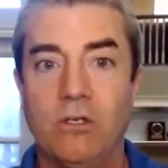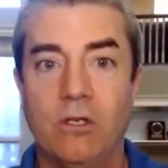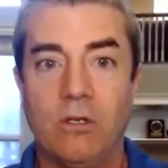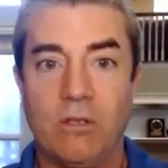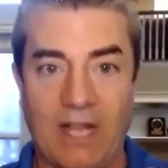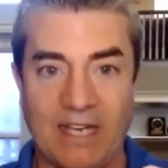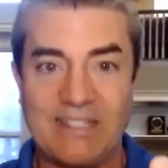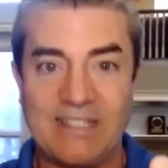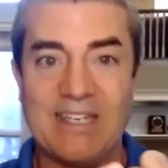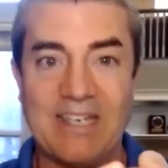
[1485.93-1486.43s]

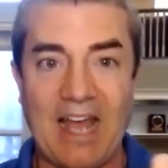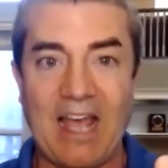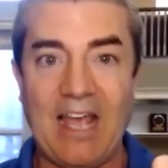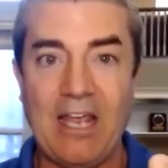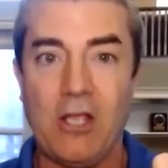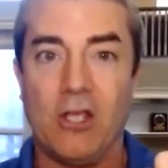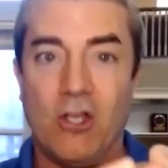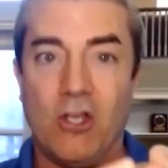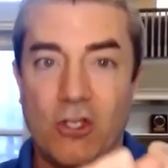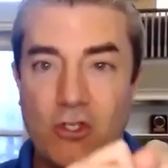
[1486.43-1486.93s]
Like
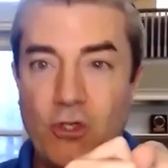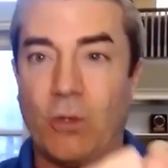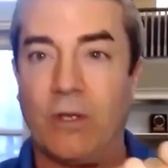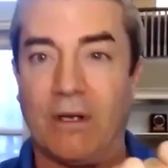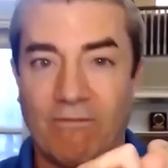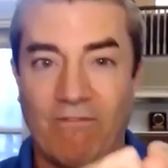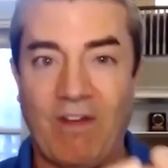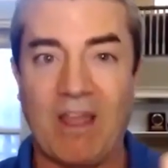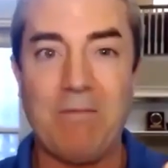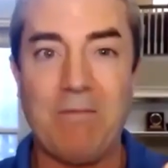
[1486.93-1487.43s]
tonight, you can
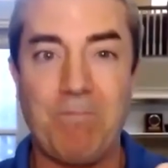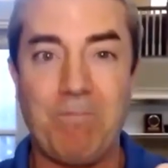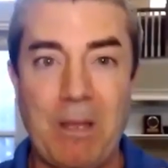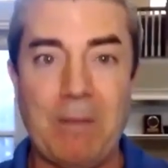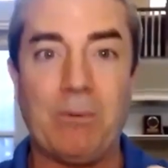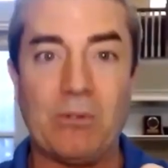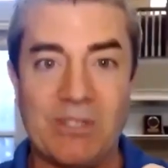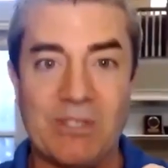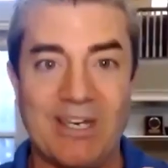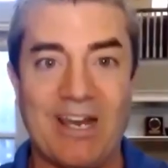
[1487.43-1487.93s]
invite
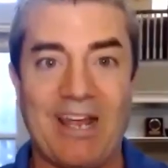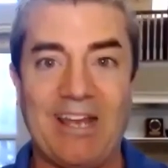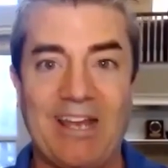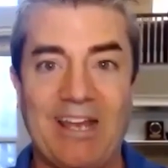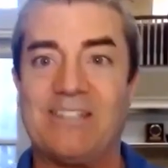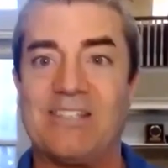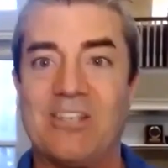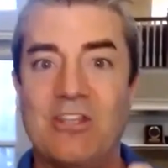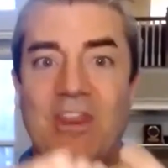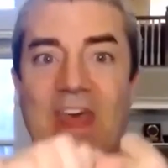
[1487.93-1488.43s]
people
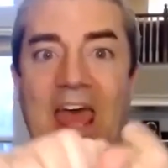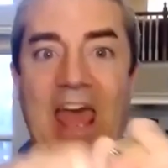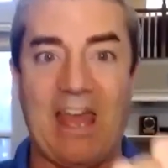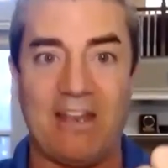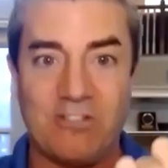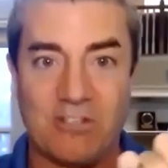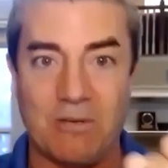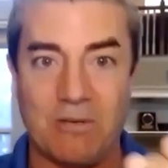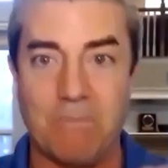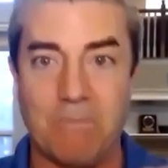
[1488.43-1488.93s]
tonight to that
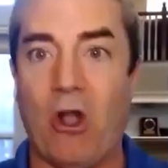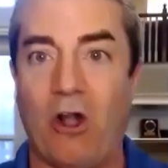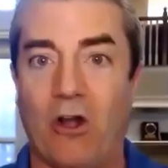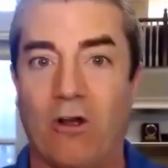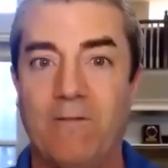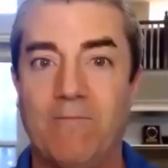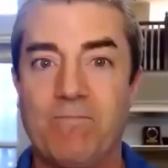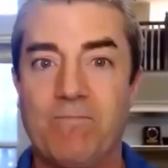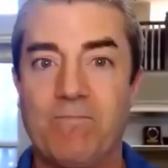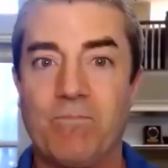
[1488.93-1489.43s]

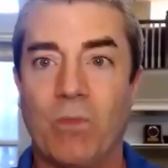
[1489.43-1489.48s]
tomorrow.